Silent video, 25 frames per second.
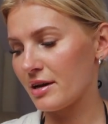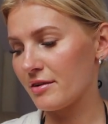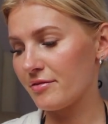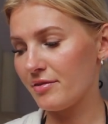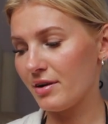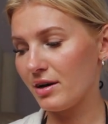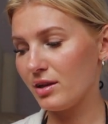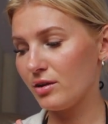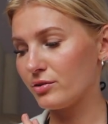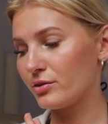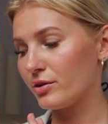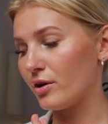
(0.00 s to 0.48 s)

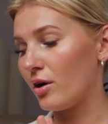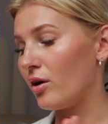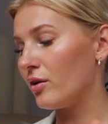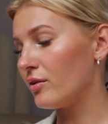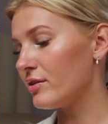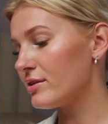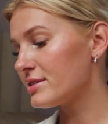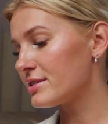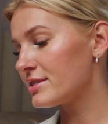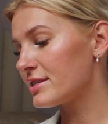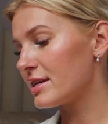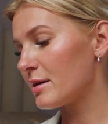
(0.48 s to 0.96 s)
followed all
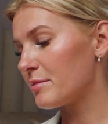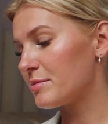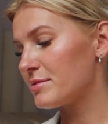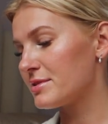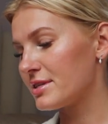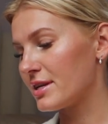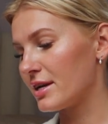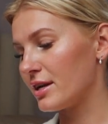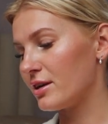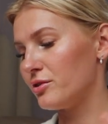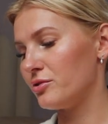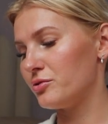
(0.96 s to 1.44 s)
the steps
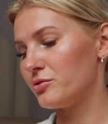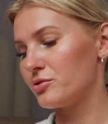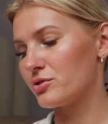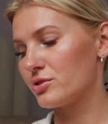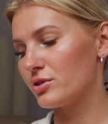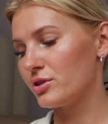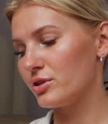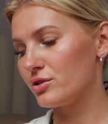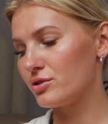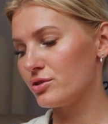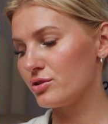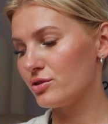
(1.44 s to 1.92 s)
that I
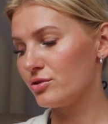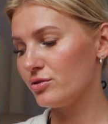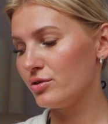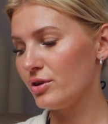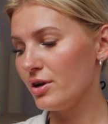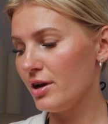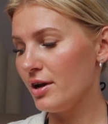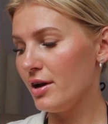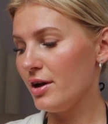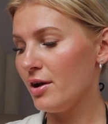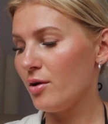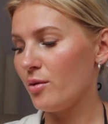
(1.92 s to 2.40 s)
usually do.
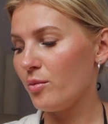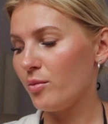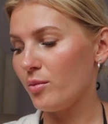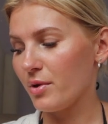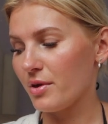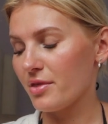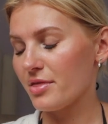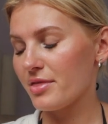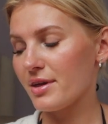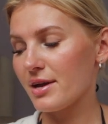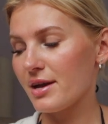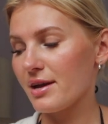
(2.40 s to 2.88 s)

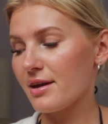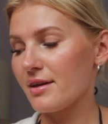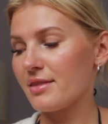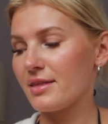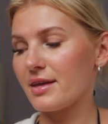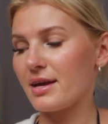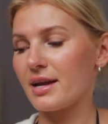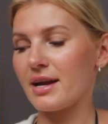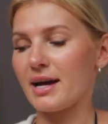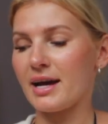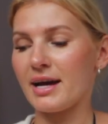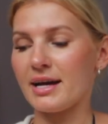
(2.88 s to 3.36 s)
One thing
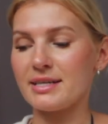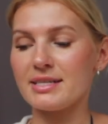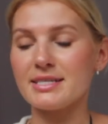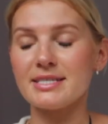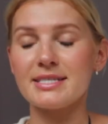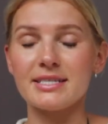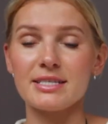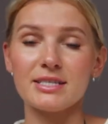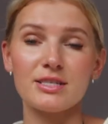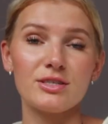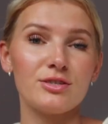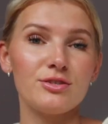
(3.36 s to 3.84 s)
that I
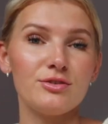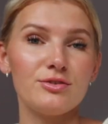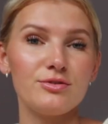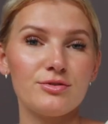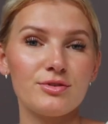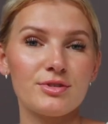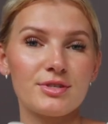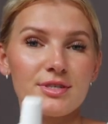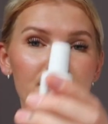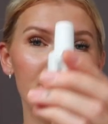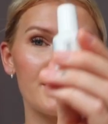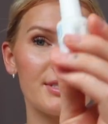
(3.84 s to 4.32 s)
didn't
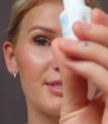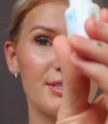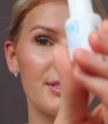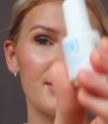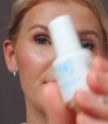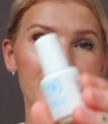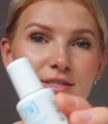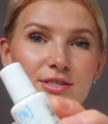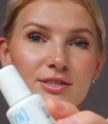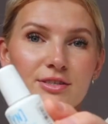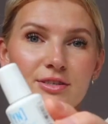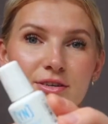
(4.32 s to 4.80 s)
use is
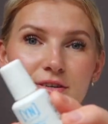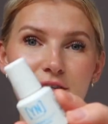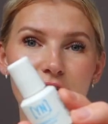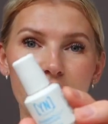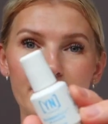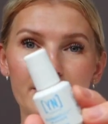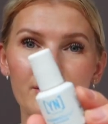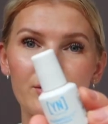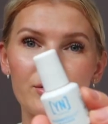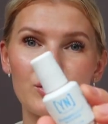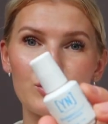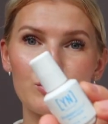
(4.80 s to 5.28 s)
this Young
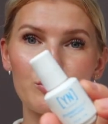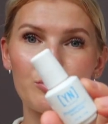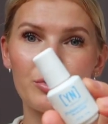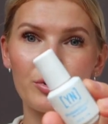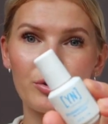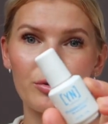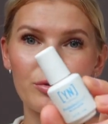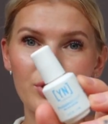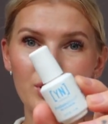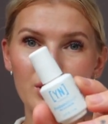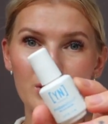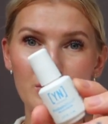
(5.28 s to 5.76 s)
Nails
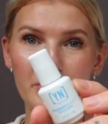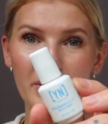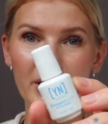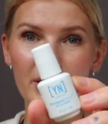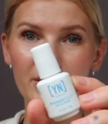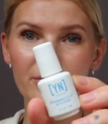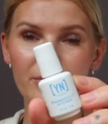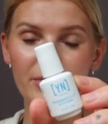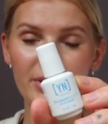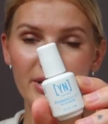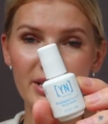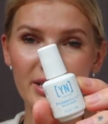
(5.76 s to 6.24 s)
protein
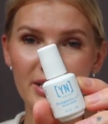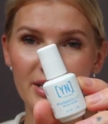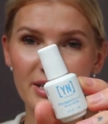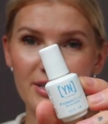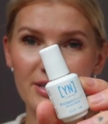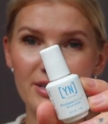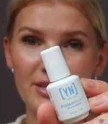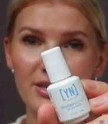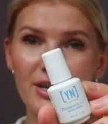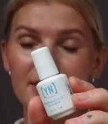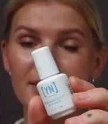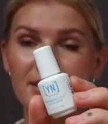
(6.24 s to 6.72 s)
bond right
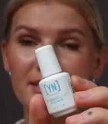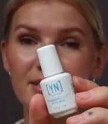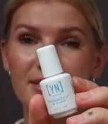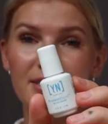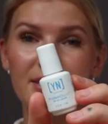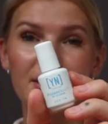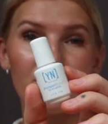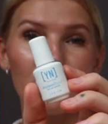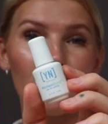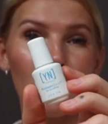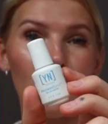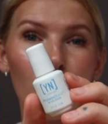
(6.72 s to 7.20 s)
here. This is
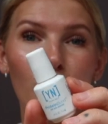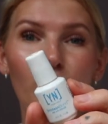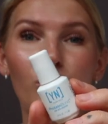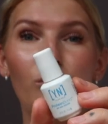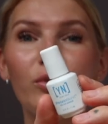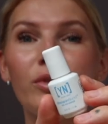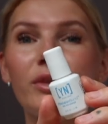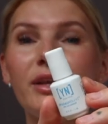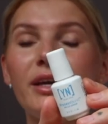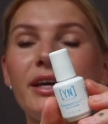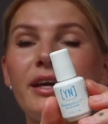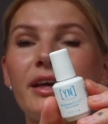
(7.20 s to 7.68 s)
the
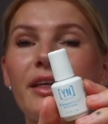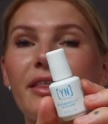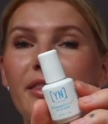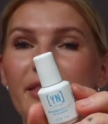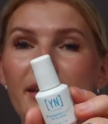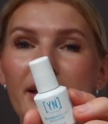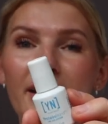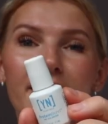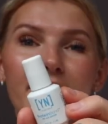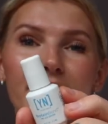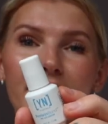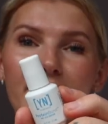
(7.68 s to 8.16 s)
only
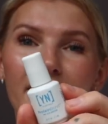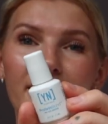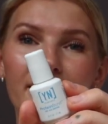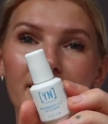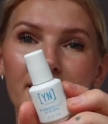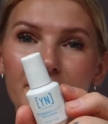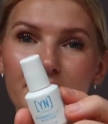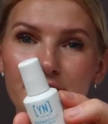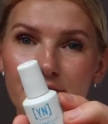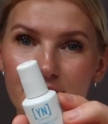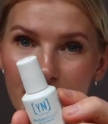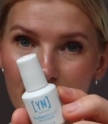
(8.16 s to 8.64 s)
thing that I
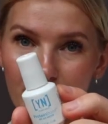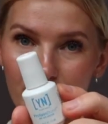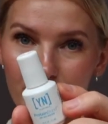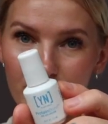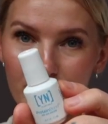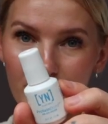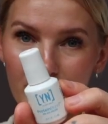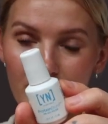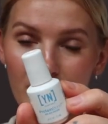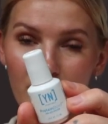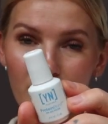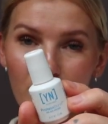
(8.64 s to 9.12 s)
left
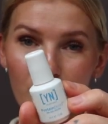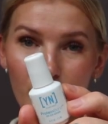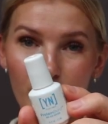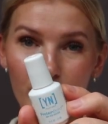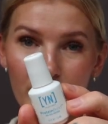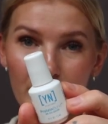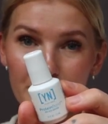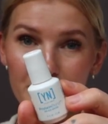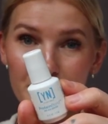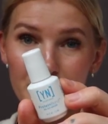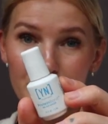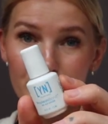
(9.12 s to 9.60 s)
out
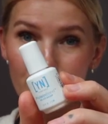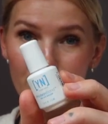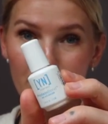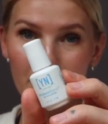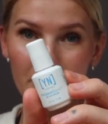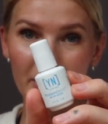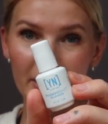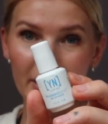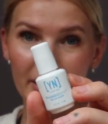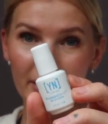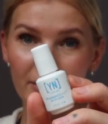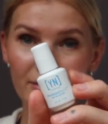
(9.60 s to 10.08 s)
when I was doing
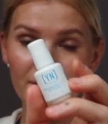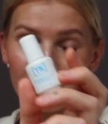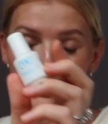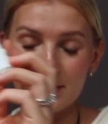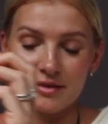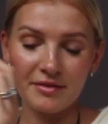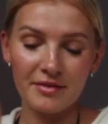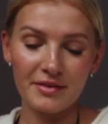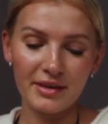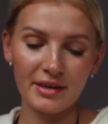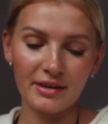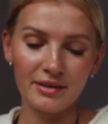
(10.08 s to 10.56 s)
my nails.
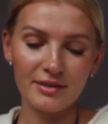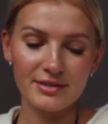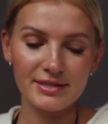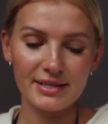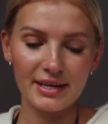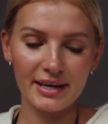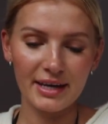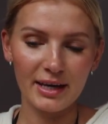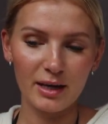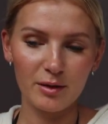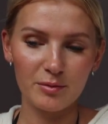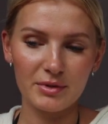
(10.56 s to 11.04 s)
Everything else I
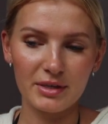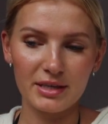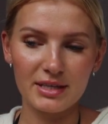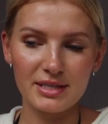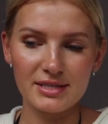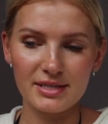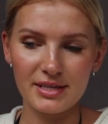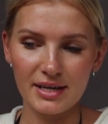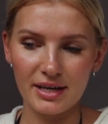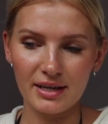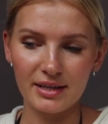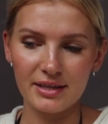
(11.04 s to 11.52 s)
kept
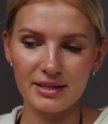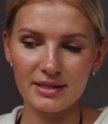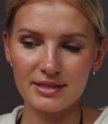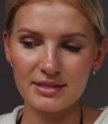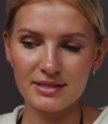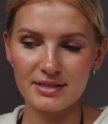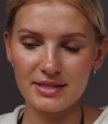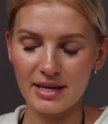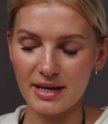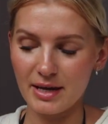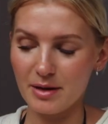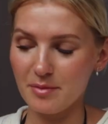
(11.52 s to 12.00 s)
exactly the
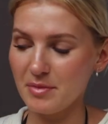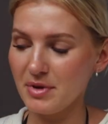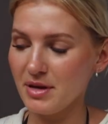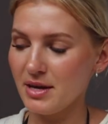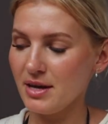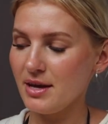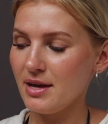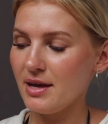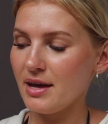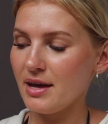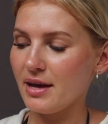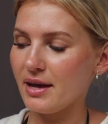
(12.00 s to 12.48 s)
same,
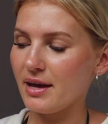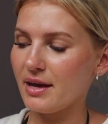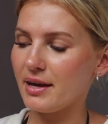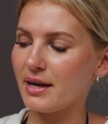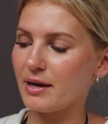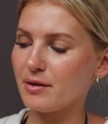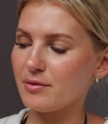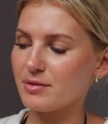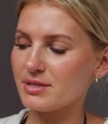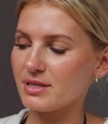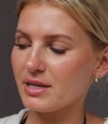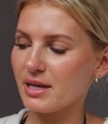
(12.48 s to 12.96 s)
and
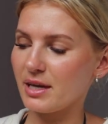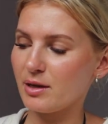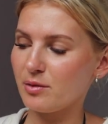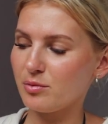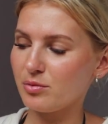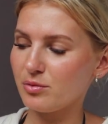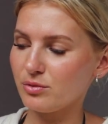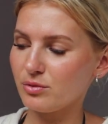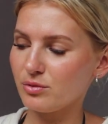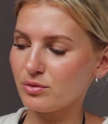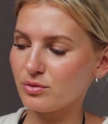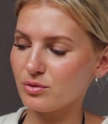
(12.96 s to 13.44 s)
I was
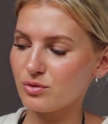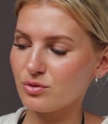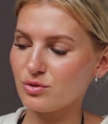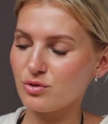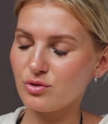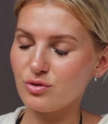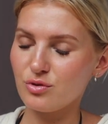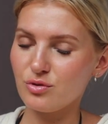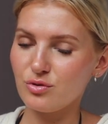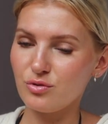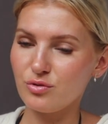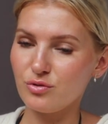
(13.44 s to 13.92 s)
able
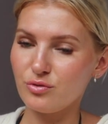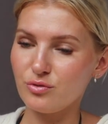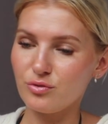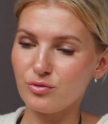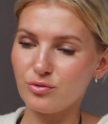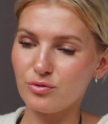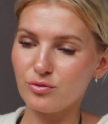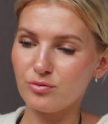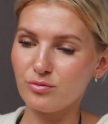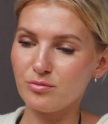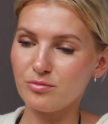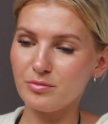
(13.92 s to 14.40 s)

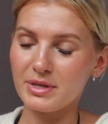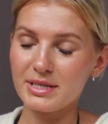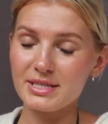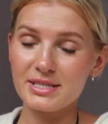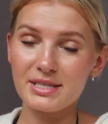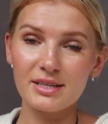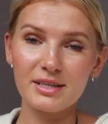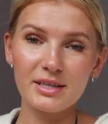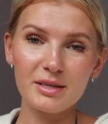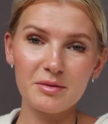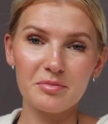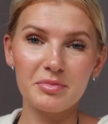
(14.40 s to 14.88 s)
to
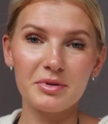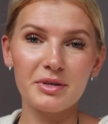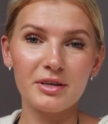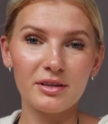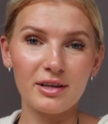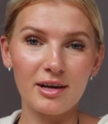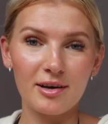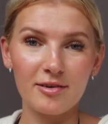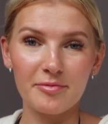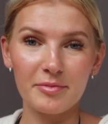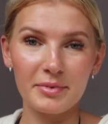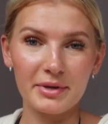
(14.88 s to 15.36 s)
basically peel
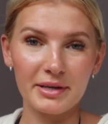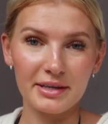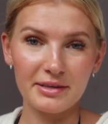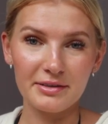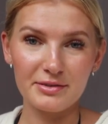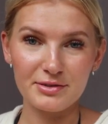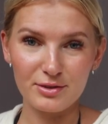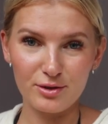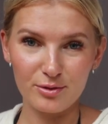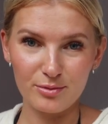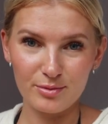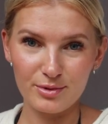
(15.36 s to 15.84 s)
off my
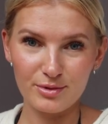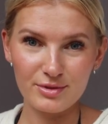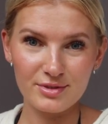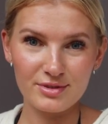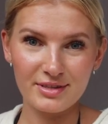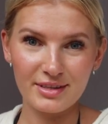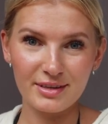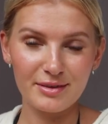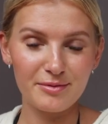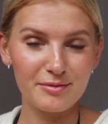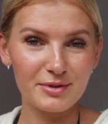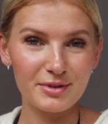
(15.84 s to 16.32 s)
nails almost.
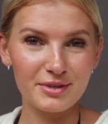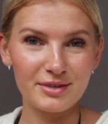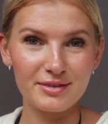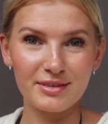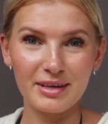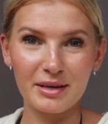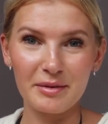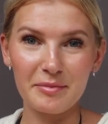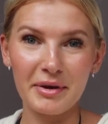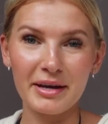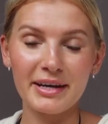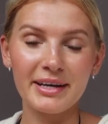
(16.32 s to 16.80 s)
They were
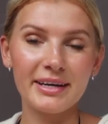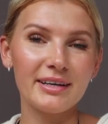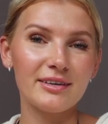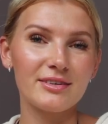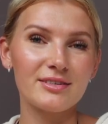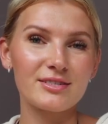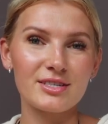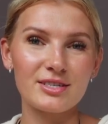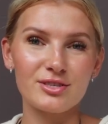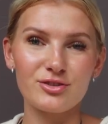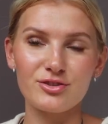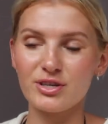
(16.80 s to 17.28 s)
like my
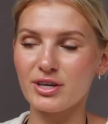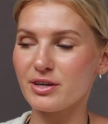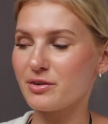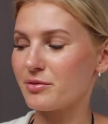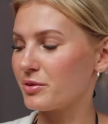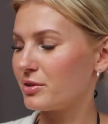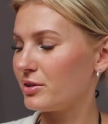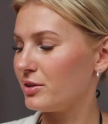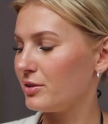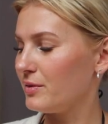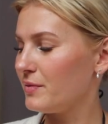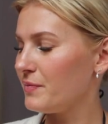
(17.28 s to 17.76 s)
nails in
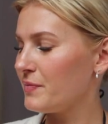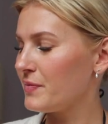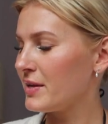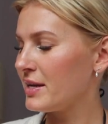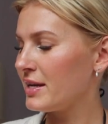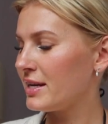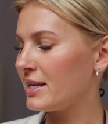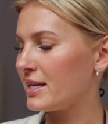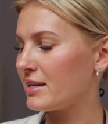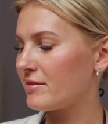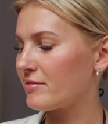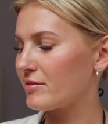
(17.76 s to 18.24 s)
general,
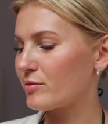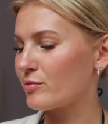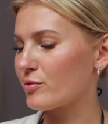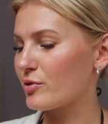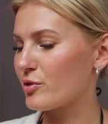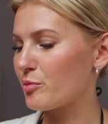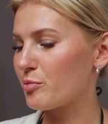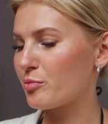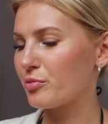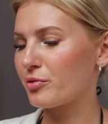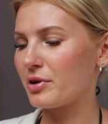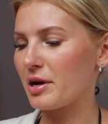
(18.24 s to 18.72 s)
even
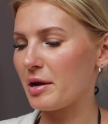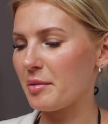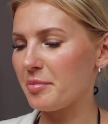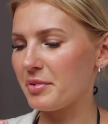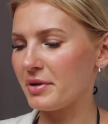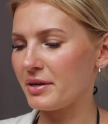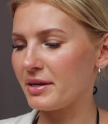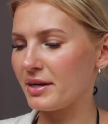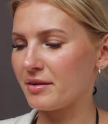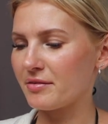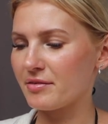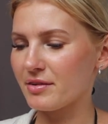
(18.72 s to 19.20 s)
with prep
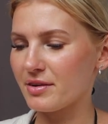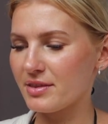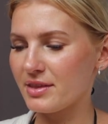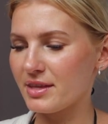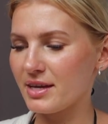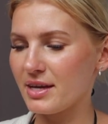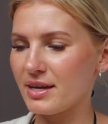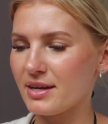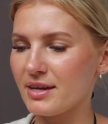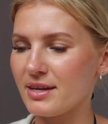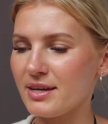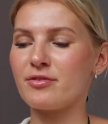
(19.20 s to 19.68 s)
and
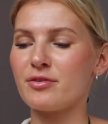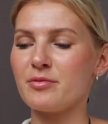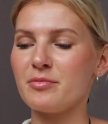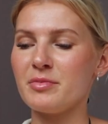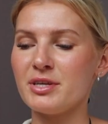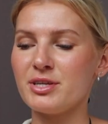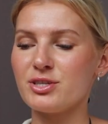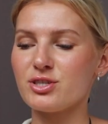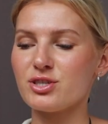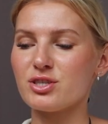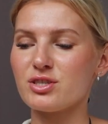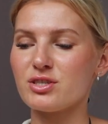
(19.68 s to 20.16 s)
everything. For
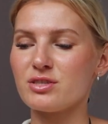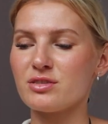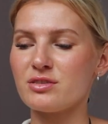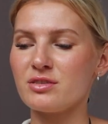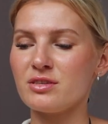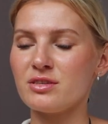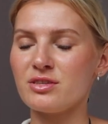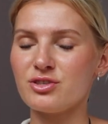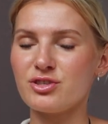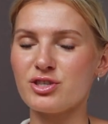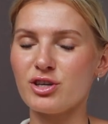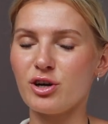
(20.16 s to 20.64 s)
me, just
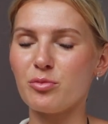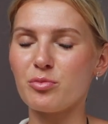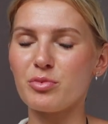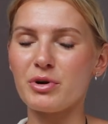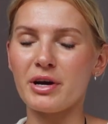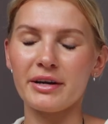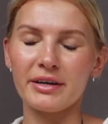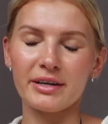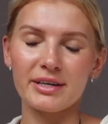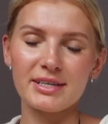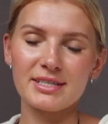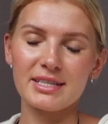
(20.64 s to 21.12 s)
gel
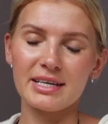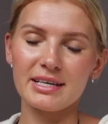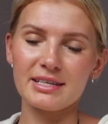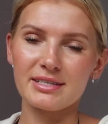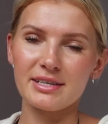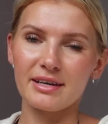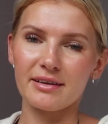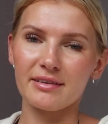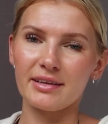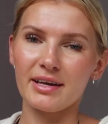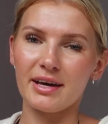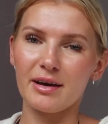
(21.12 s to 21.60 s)
products, things
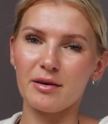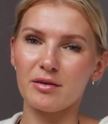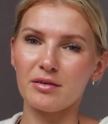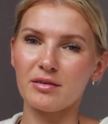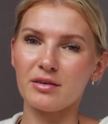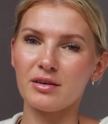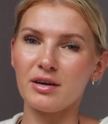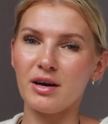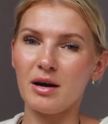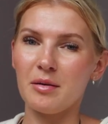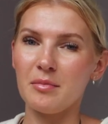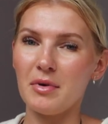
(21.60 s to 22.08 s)
like that,
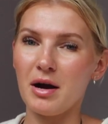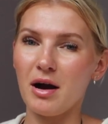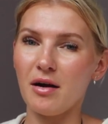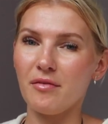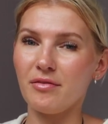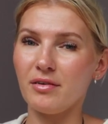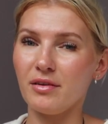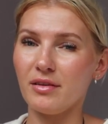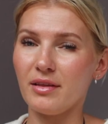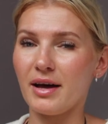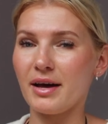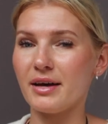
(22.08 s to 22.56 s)
come
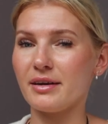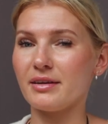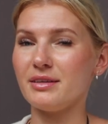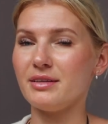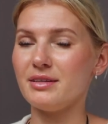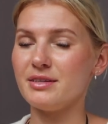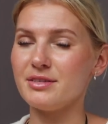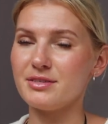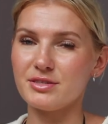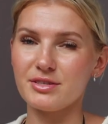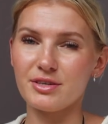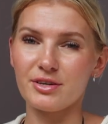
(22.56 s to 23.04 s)
off a lot
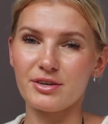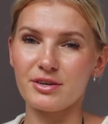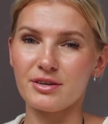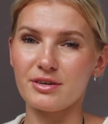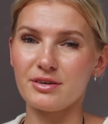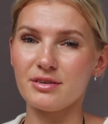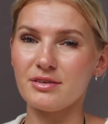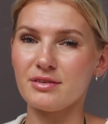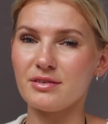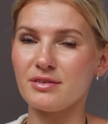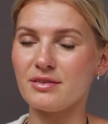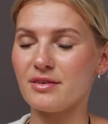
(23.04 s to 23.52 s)

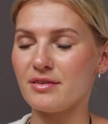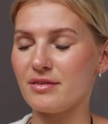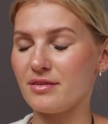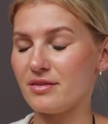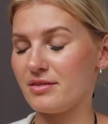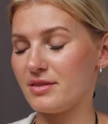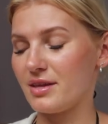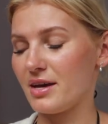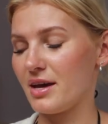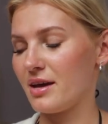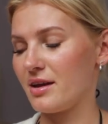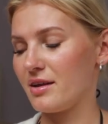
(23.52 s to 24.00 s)
easier
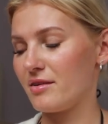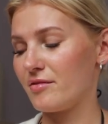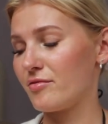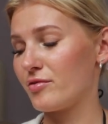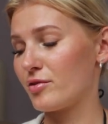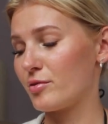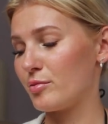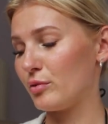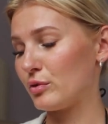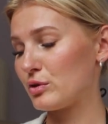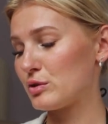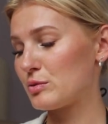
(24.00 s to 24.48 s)
than
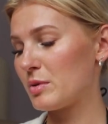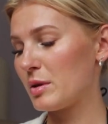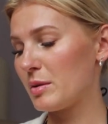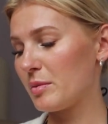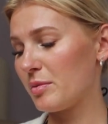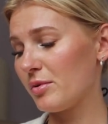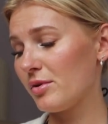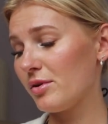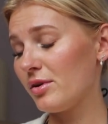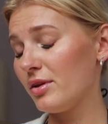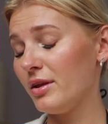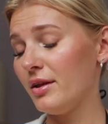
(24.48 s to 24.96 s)
for most
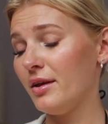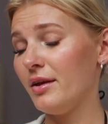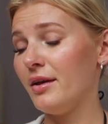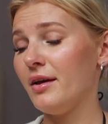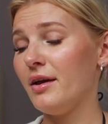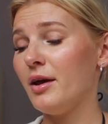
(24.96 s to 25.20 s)
people.